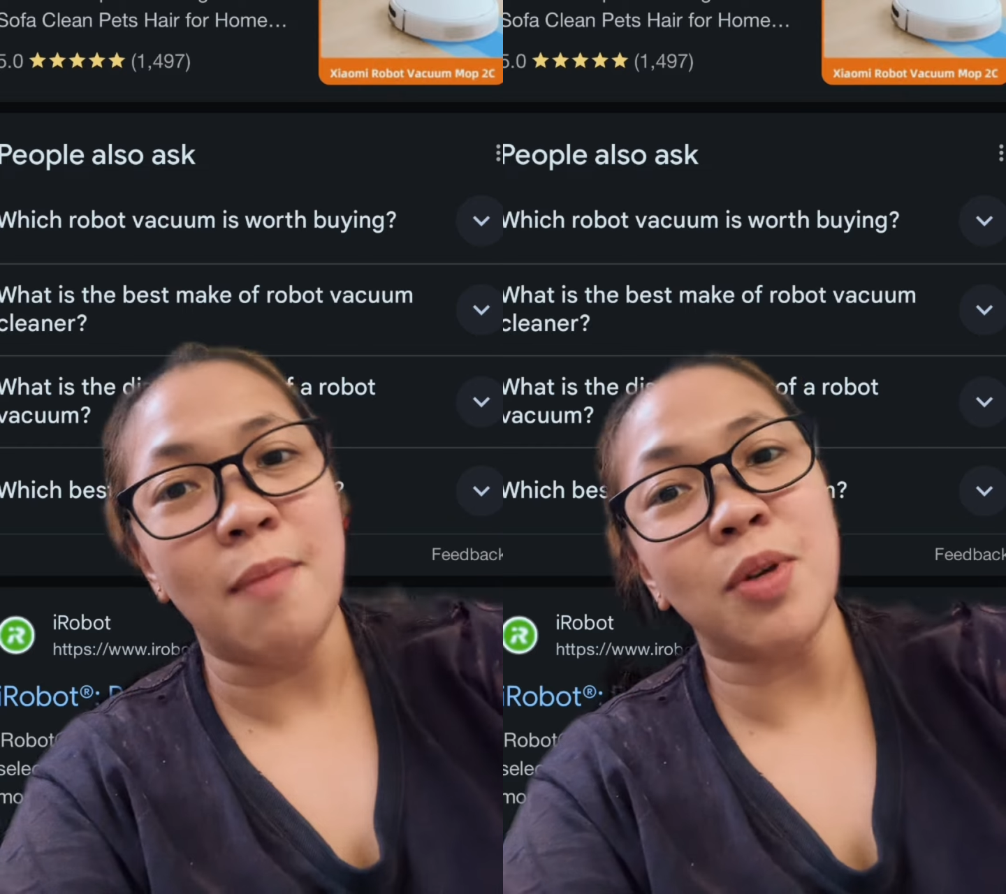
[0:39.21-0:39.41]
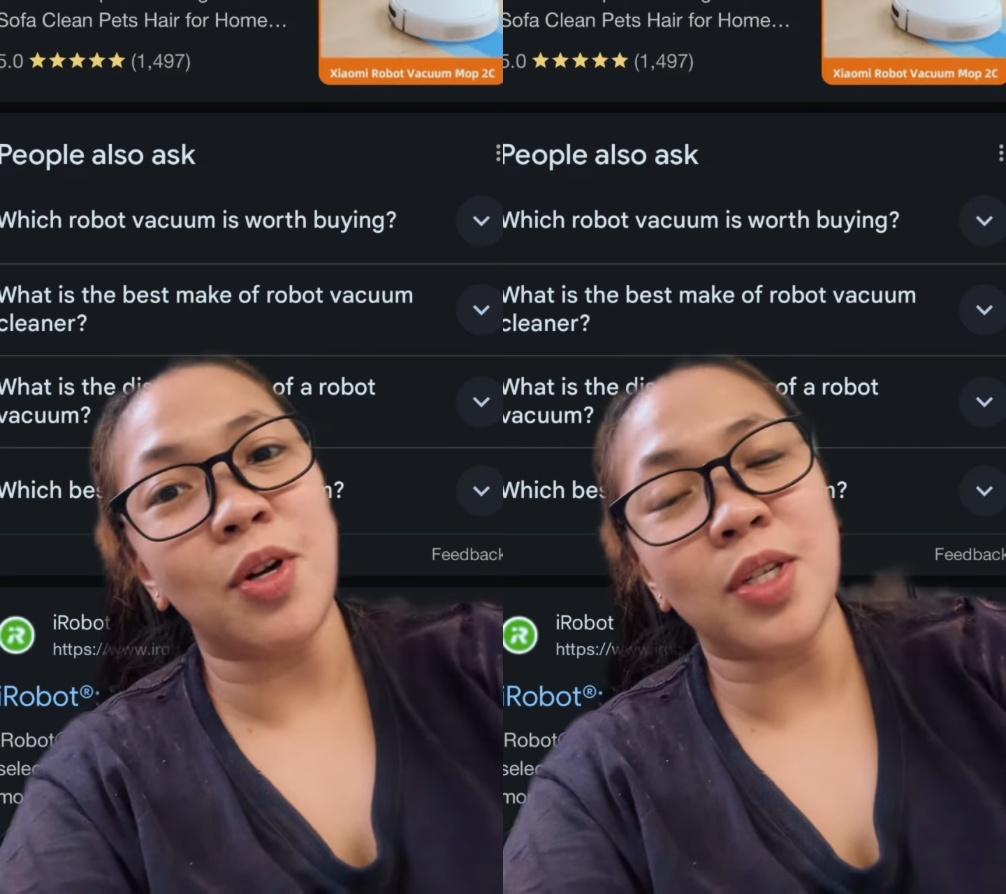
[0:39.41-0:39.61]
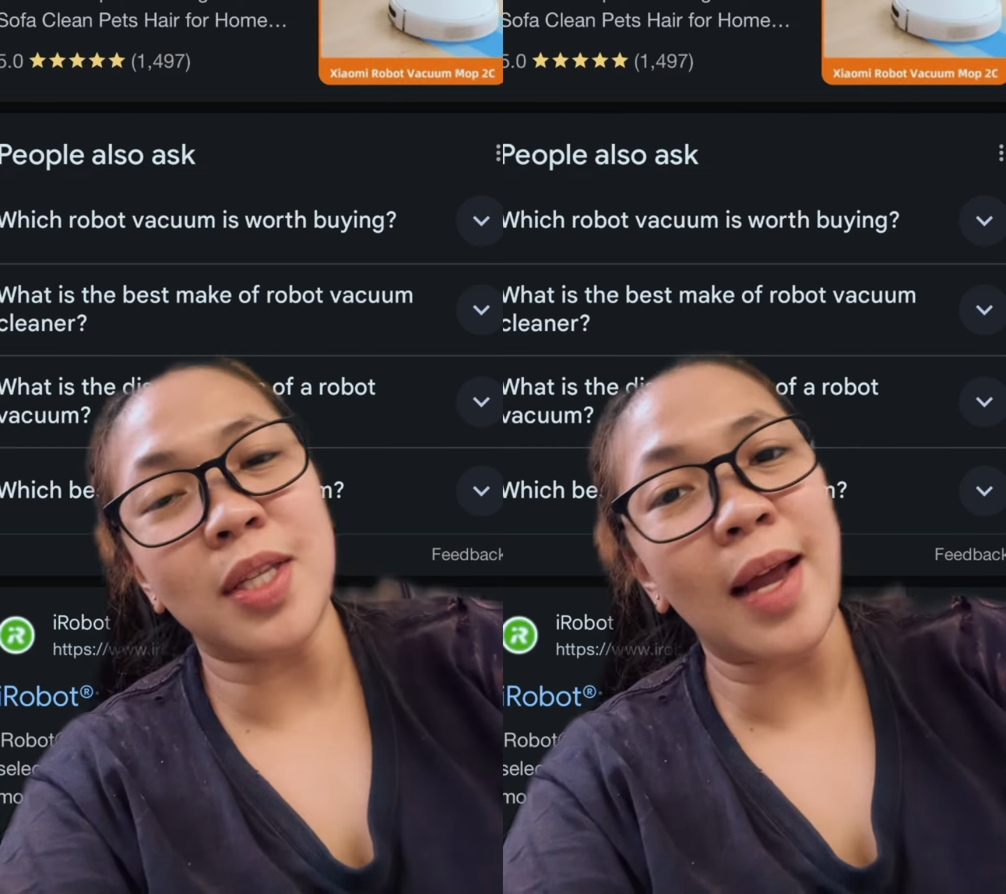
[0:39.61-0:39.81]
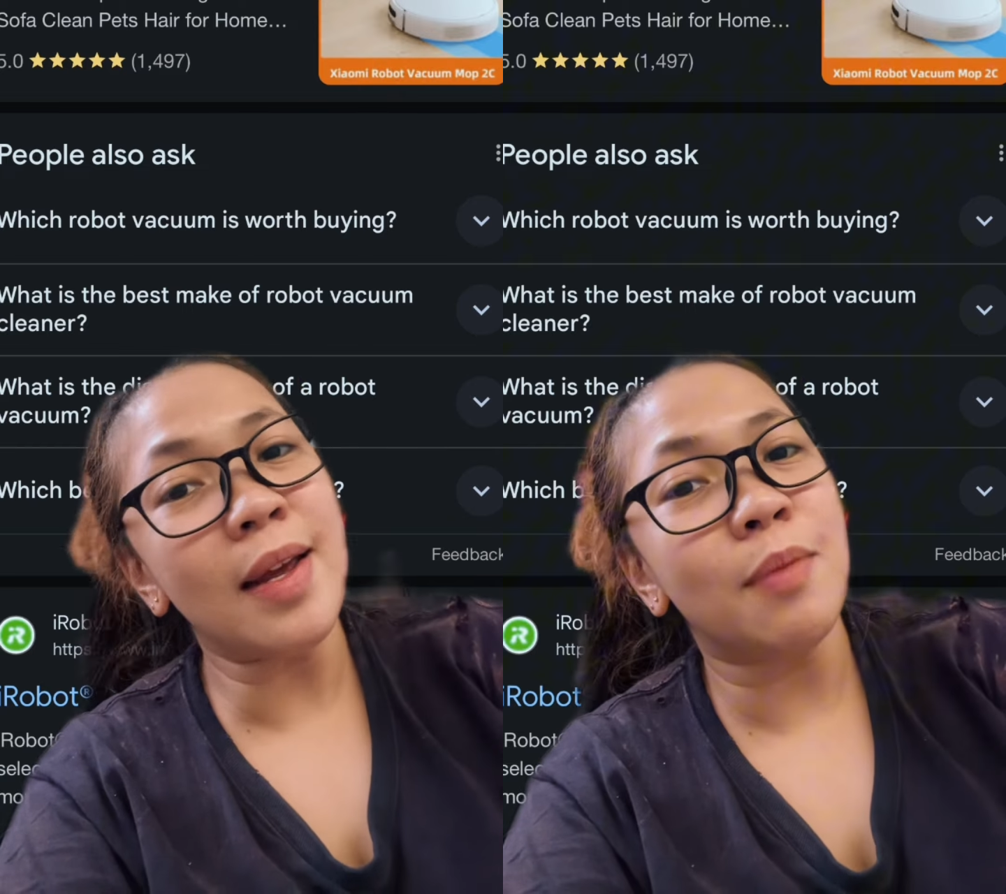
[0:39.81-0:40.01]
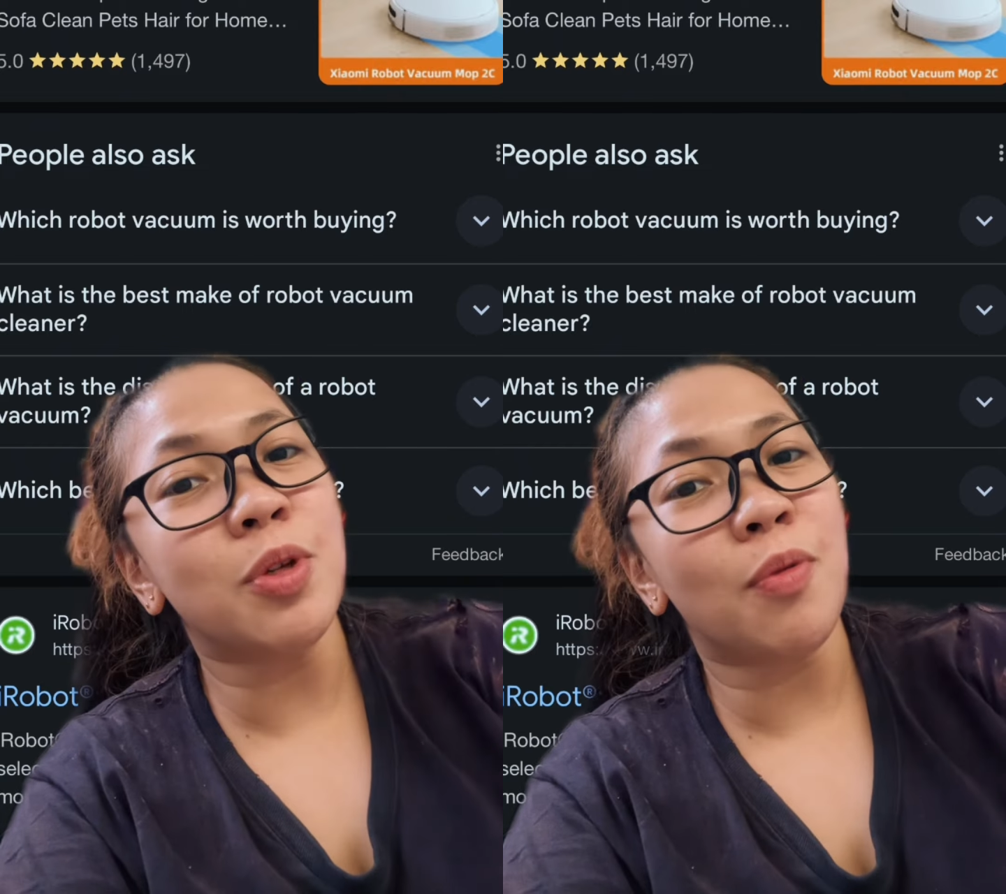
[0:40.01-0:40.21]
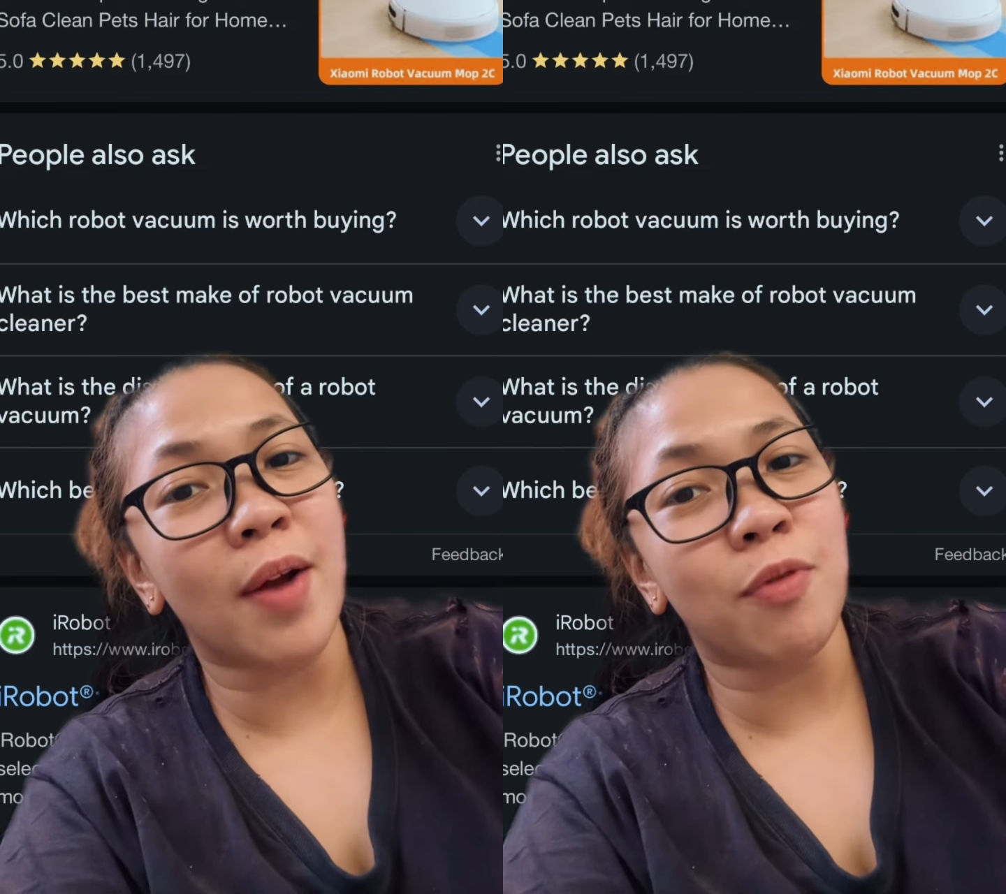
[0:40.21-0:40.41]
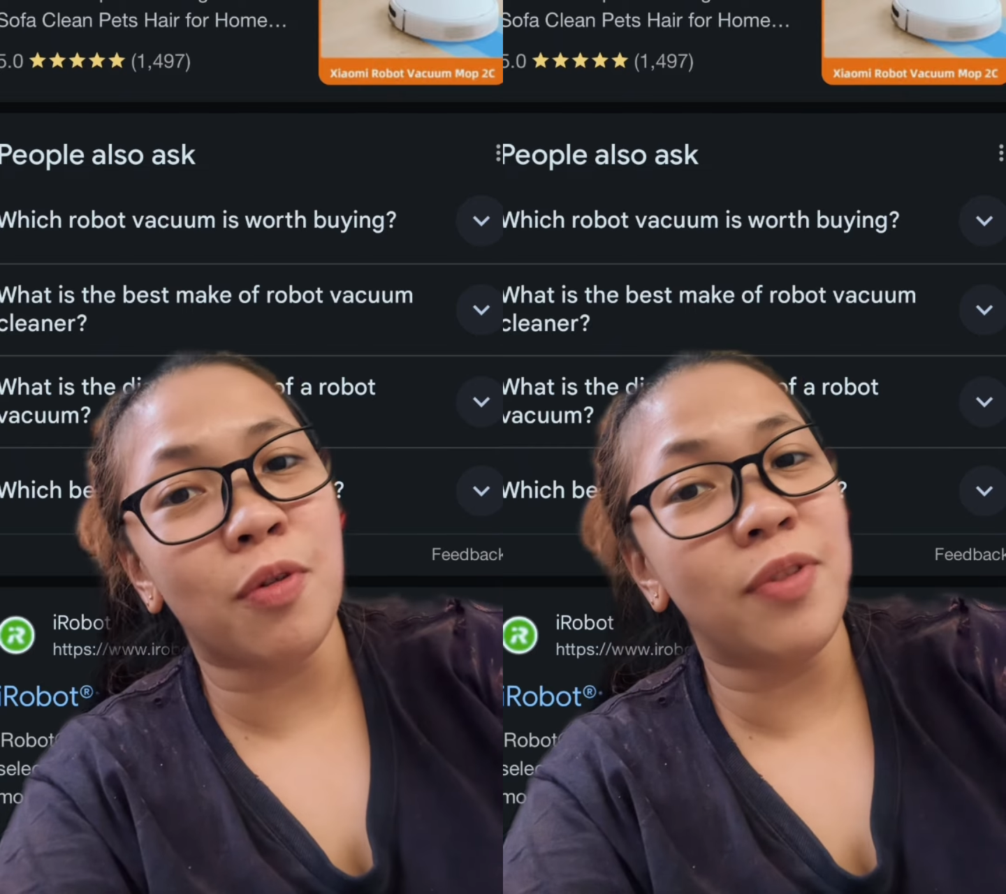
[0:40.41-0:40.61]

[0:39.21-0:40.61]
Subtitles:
because it kind of helps you rank for